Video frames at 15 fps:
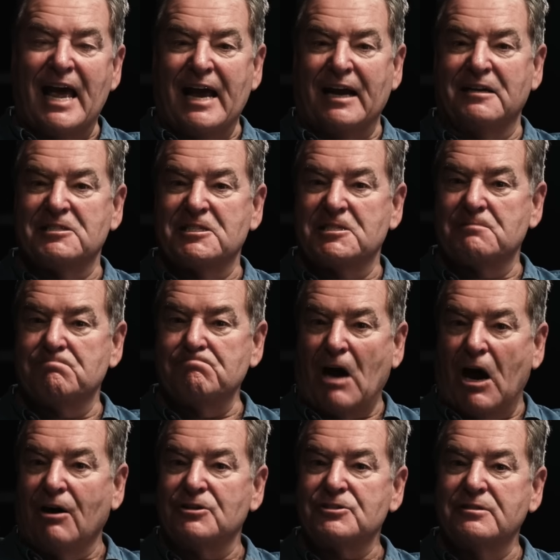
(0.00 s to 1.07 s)
ex
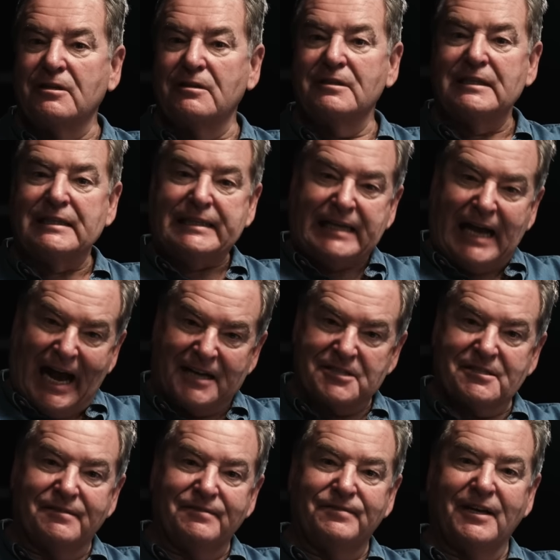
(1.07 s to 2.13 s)
Arsenal,
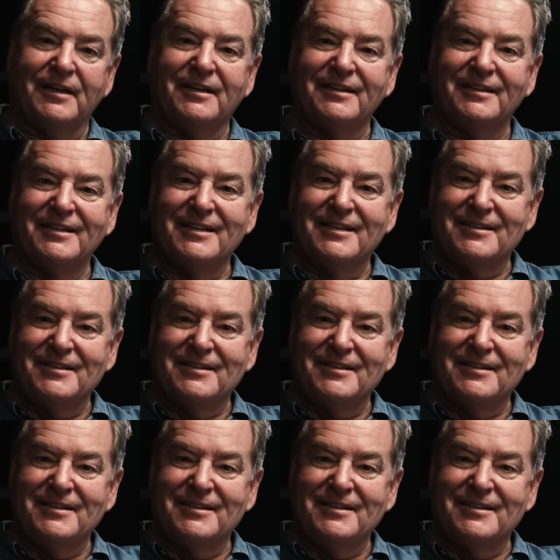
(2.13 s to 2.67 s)
Aston Villa,